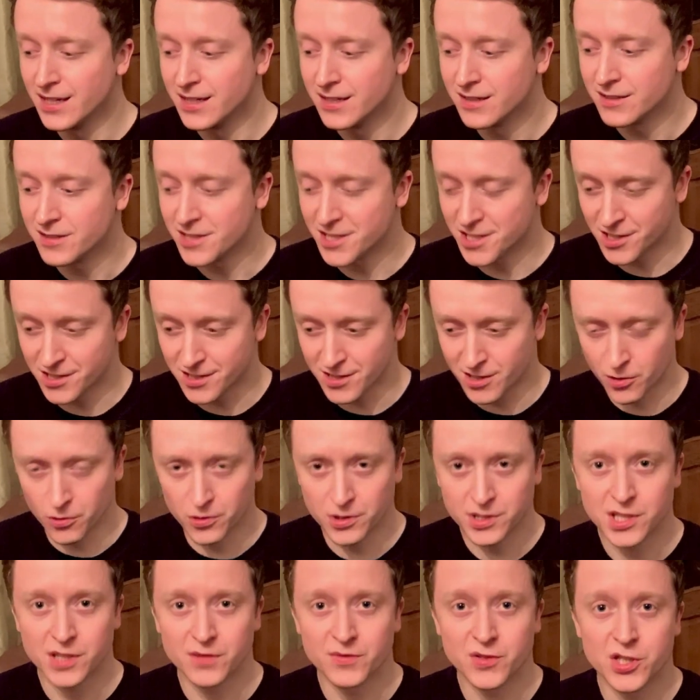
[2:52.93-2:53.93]

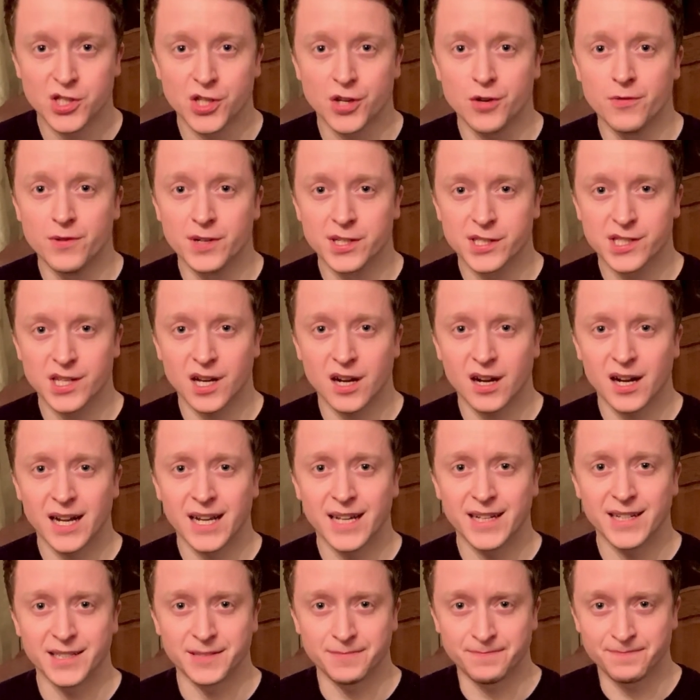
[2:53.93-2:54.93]
thoughts of
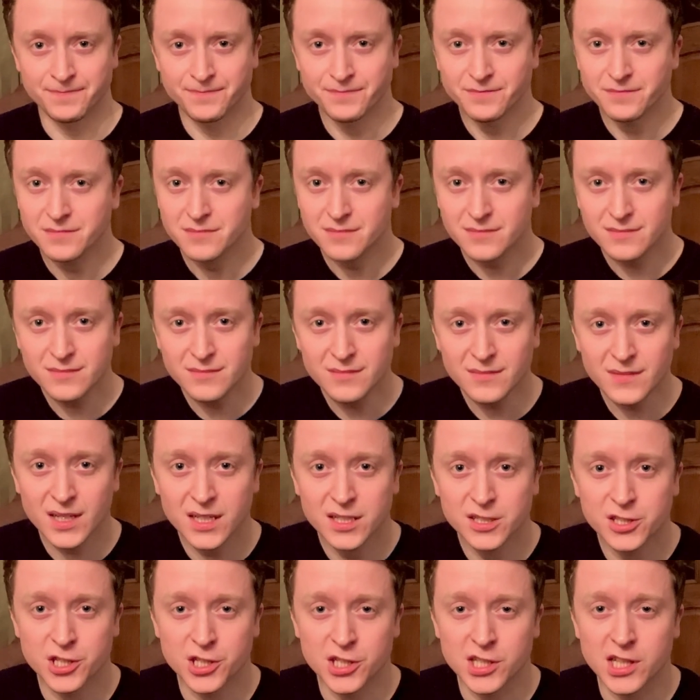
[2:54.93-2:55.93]
suicide, and
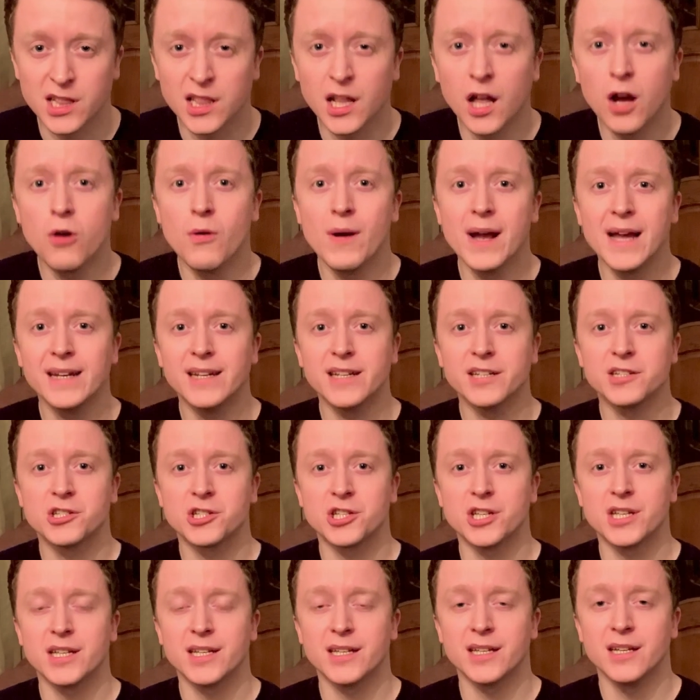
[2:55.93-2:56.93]
just low
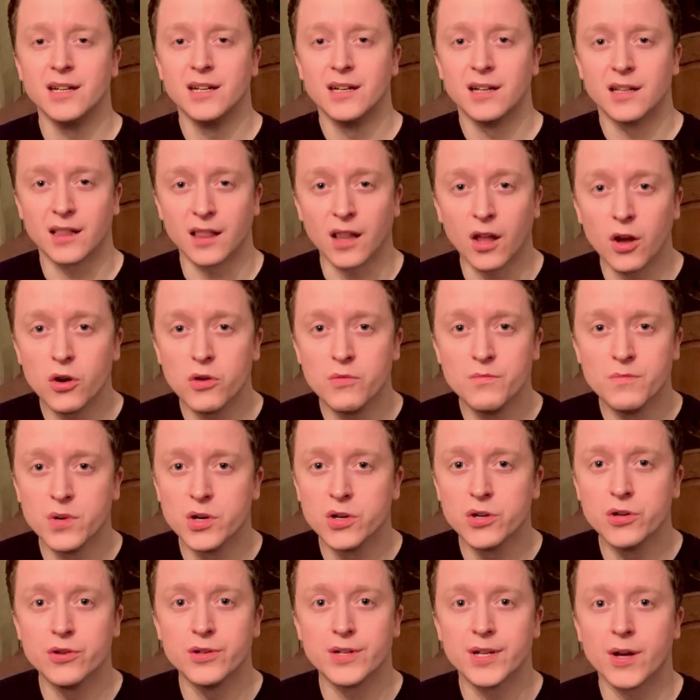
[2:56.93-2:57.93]
energy, low
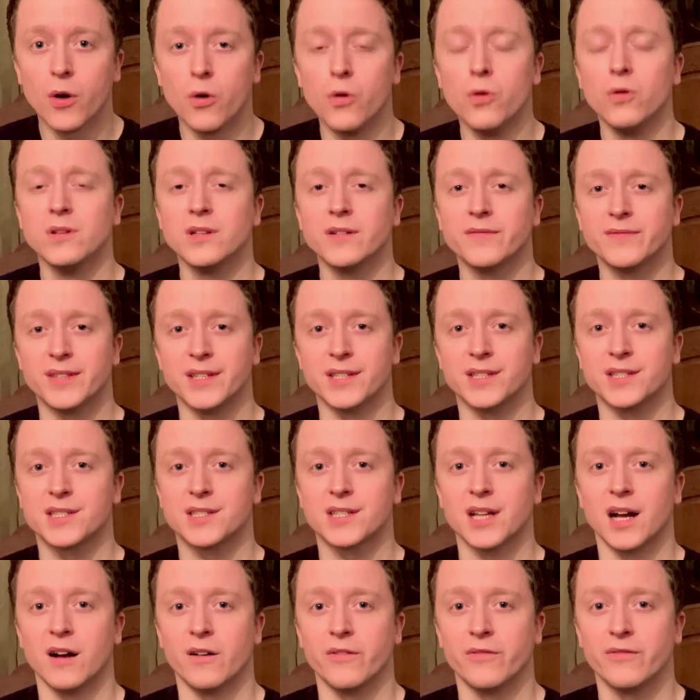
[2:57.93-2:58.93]
mood, all of this
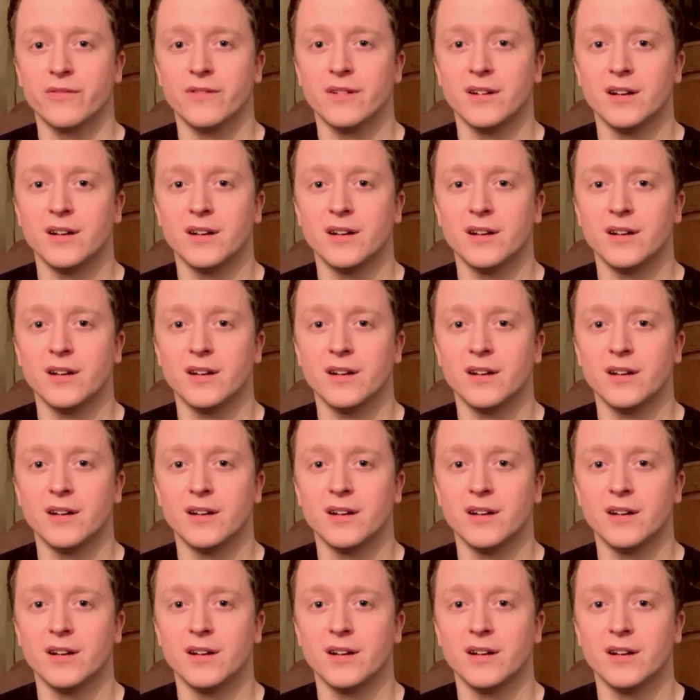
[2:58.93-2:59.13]
stuff.